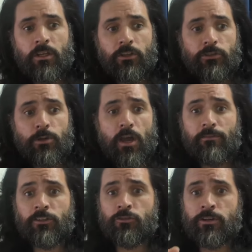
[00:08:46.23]
you have
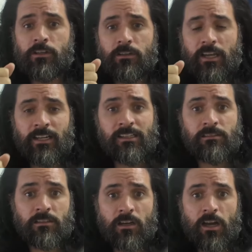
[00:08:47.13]
a drink at an
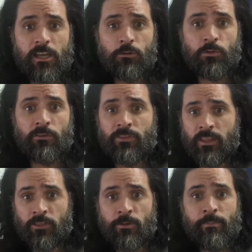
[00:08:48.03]
izakaya with
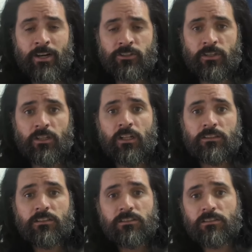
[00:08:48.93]
the manager.
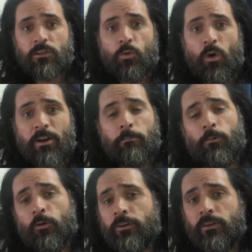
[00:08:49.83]
This is quite
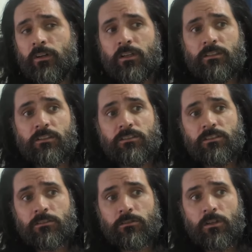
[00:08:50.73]
important. This
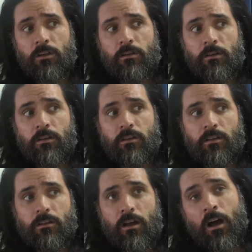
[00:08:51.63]
is,
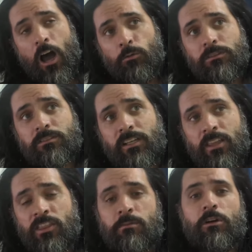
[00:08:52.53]
I would say,
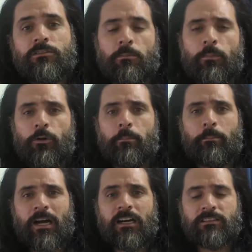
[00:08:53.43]
the most important
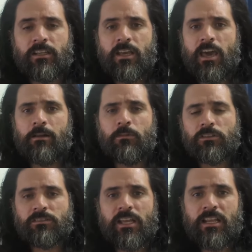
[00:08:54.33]
part. And I'm not
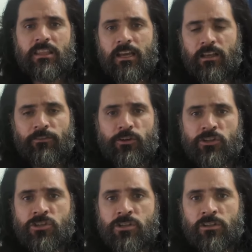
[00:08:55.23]
saying that if you're a
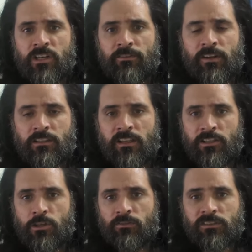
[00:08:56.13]
junior dev out there,
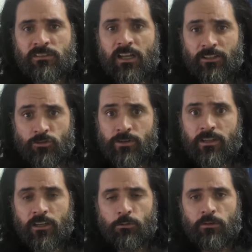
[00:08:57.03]
you have to start
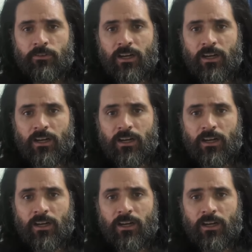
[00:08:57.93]
drinking with